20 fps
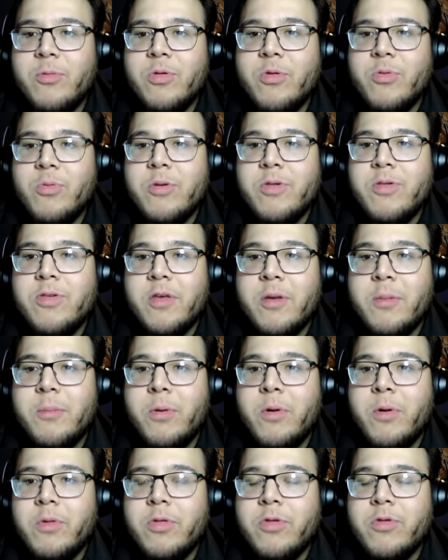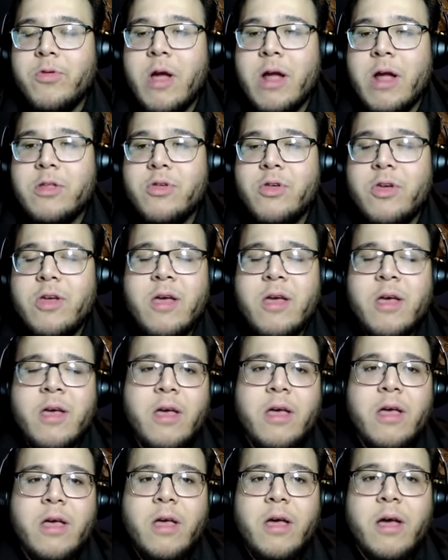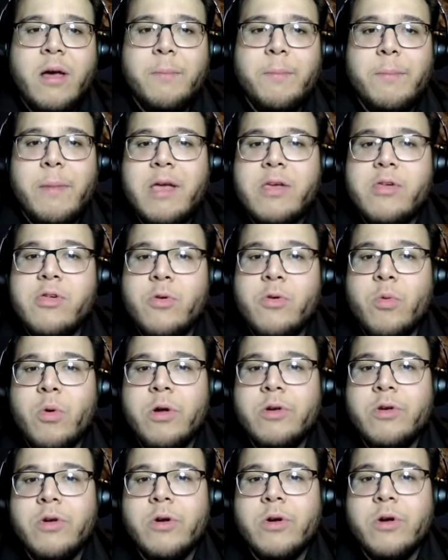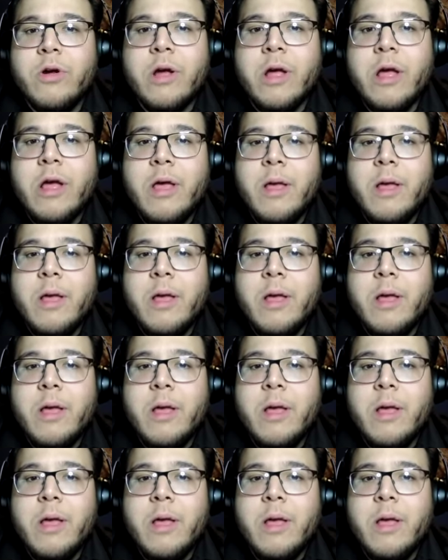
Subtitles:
which was a bold strategy. Makes you wonder